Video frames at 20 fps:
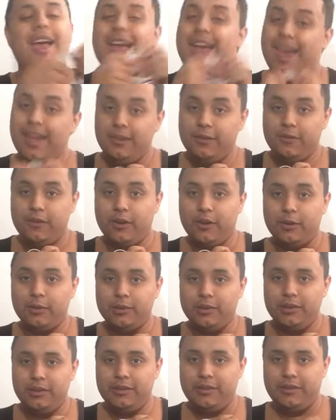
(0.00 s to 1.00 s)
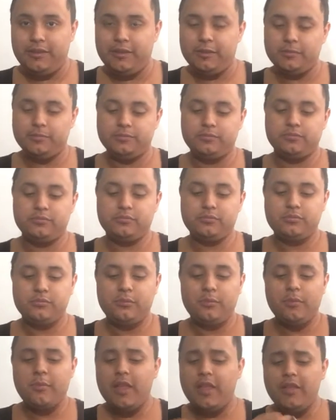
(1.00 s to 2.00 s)
headphones.
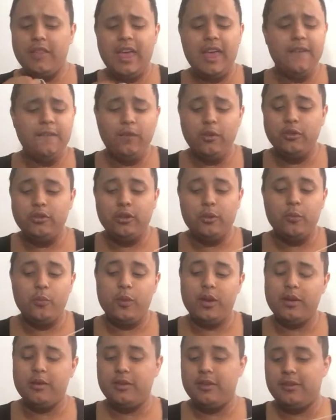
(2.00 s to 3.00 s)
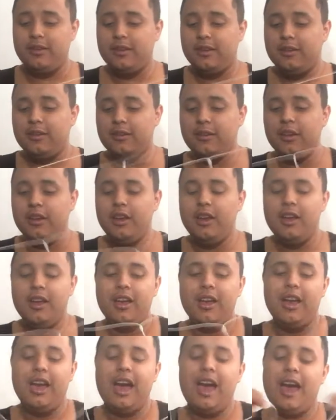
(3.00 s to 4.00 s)
The headphones are weird this year.
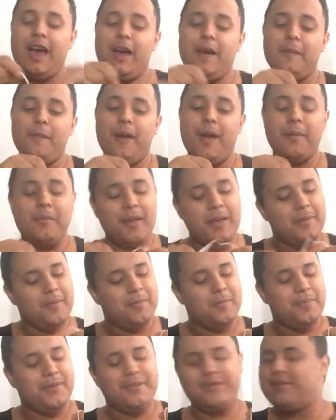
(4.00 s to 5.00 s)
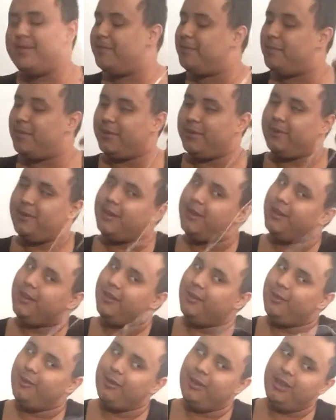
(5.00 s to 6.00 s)
I'm not
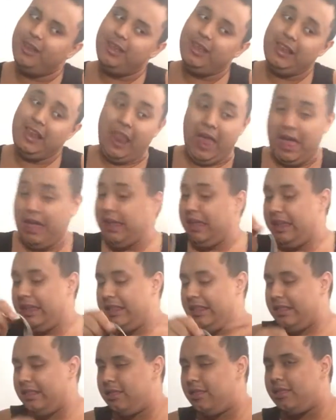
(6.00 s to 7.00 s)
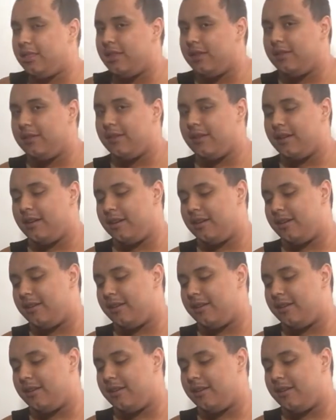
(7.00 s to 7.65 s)
particularly liking this